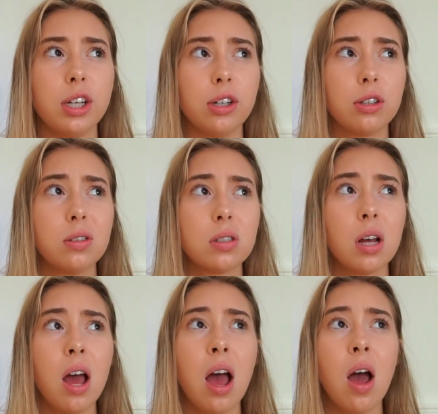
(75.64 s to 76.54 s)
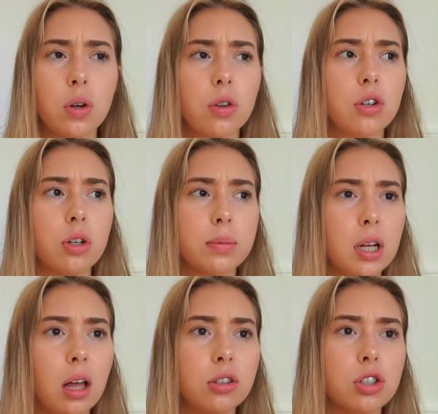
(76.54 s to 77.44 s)
years. I'd go to the
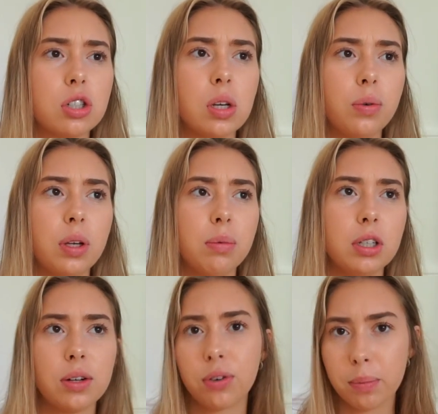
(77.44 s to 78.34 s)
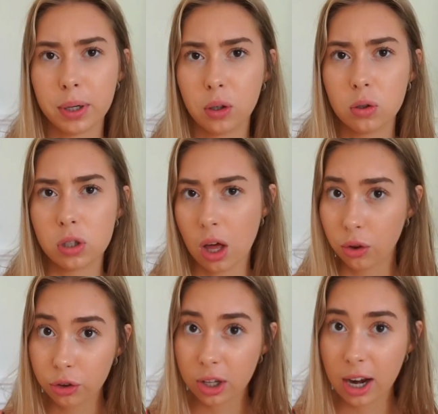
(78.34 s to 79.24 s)
dermatologist, they would give me different pills
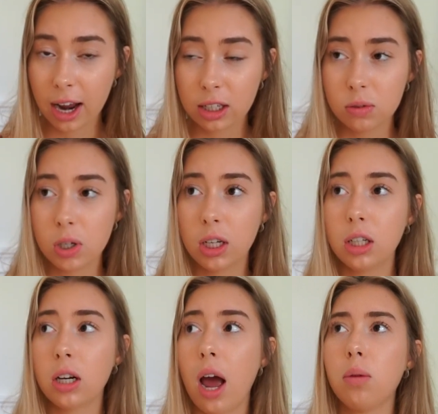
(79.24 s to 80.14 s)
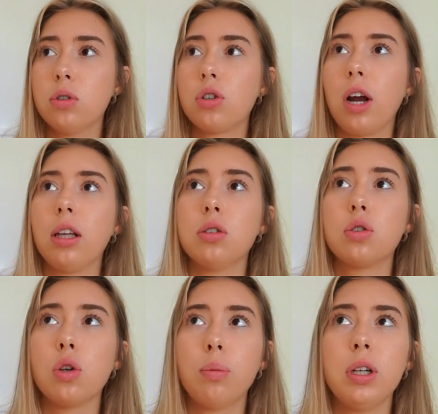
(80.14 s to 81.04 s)
other than Accutane. I would try like
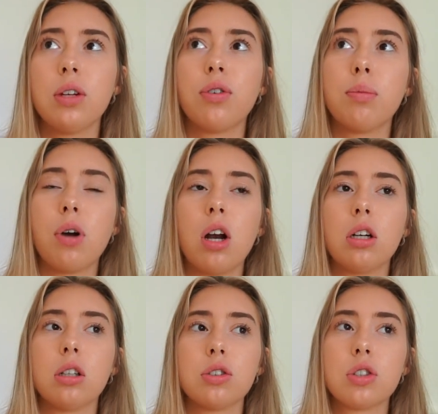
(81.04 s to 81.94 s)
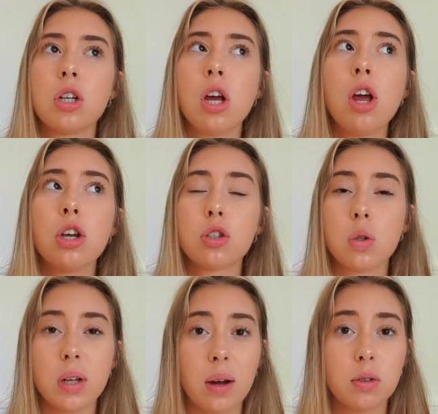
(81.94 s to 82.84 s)
so many different products.
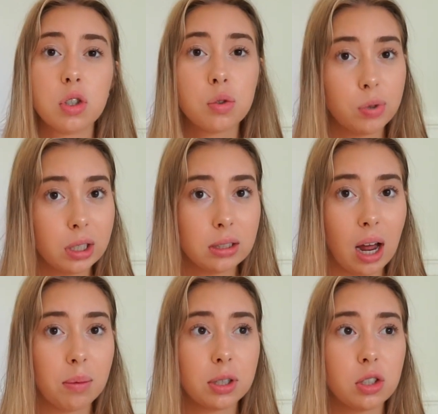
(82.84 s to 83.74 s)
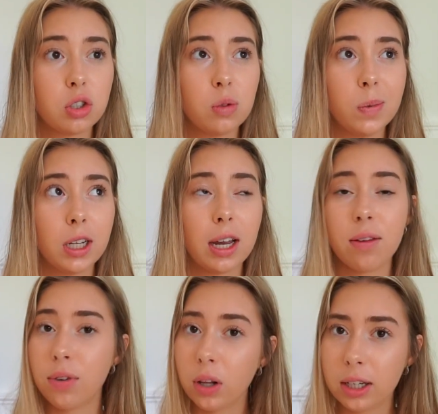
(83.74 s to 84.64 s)
So yeah, it was just really time consuming and
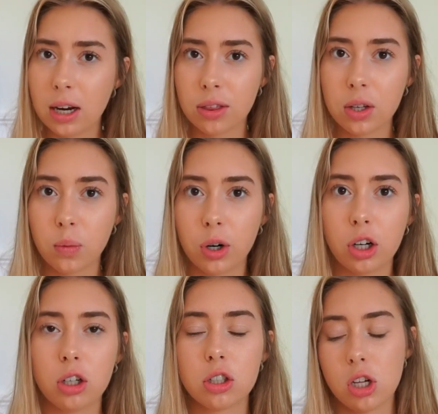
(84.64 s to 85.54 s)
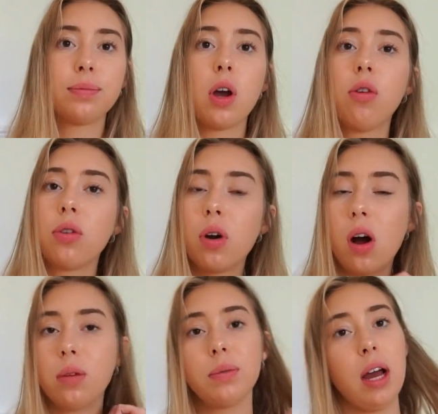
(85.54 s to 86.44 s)
it felt like nothing worked.
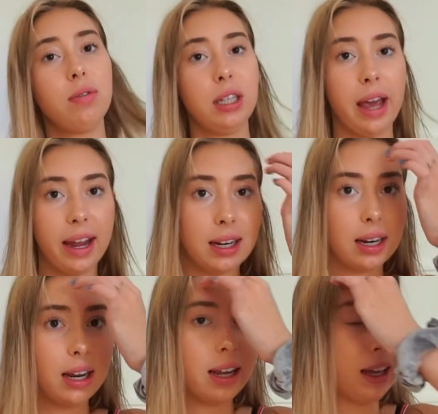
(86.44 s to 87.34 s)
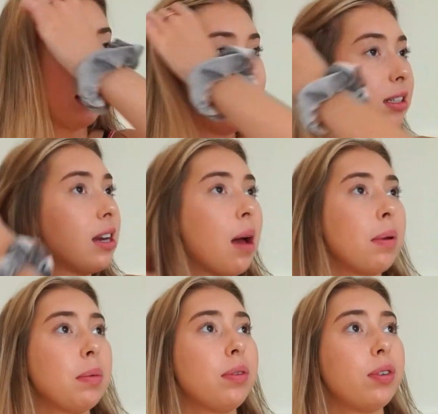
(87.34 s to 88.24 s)
Overall, I really hated it. It like did not
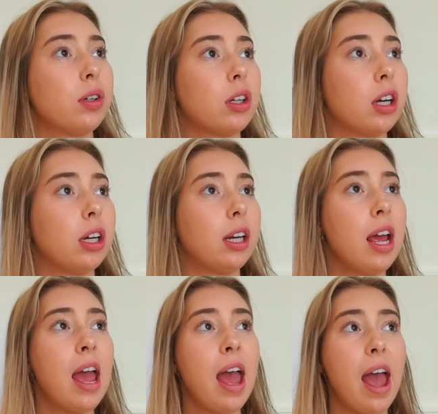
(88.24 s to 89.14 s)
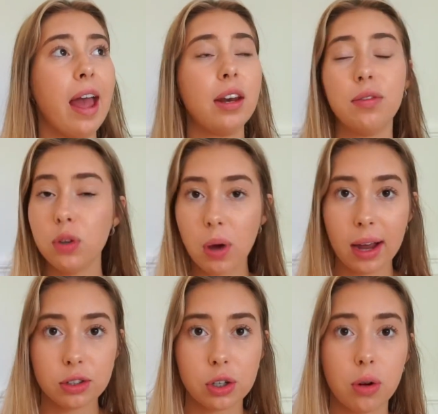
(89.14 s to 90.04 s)
make me feel good. And if you
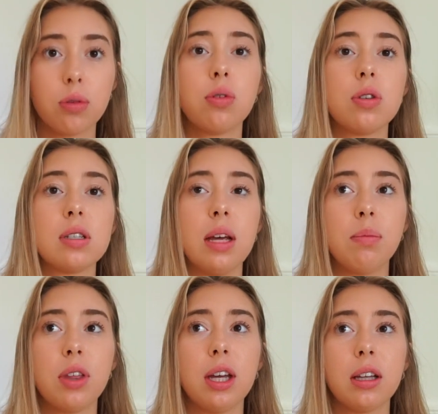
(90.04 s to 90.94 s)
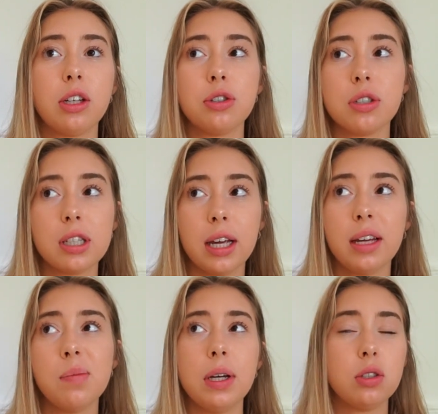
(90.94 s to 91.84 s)
guys are going through the same thing, like your
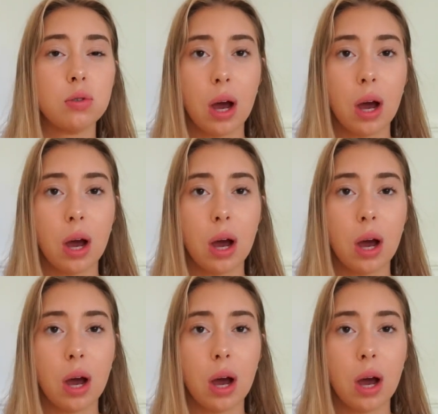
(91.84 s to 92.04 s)
skin makes you